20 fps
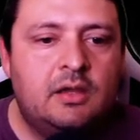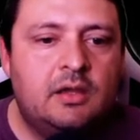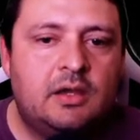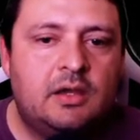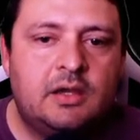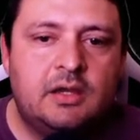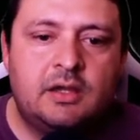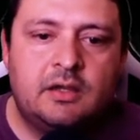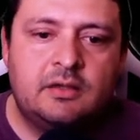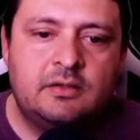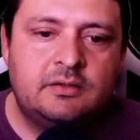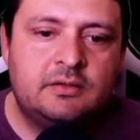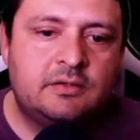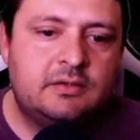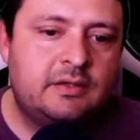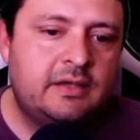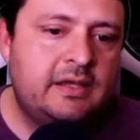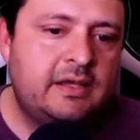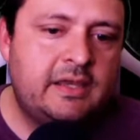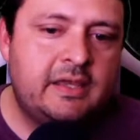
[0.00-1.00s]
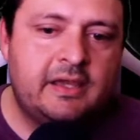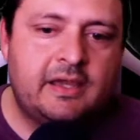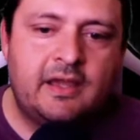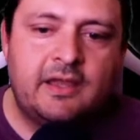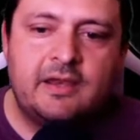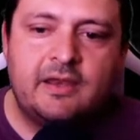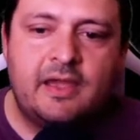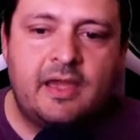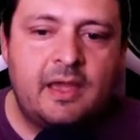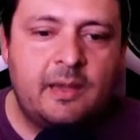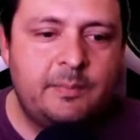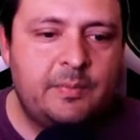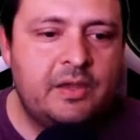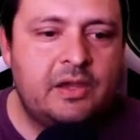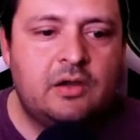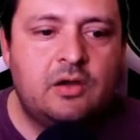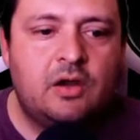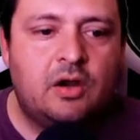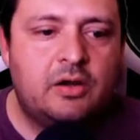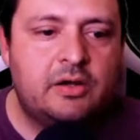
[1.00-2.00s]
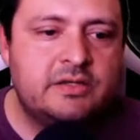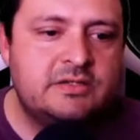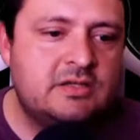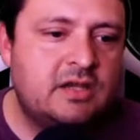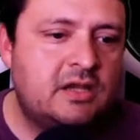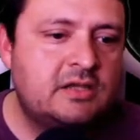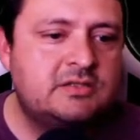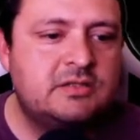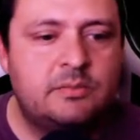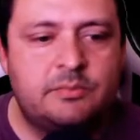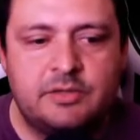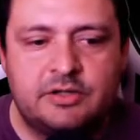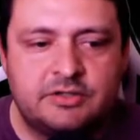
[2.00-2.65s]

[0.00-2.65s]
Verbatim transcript: Uh, any kind of epic card is awesome.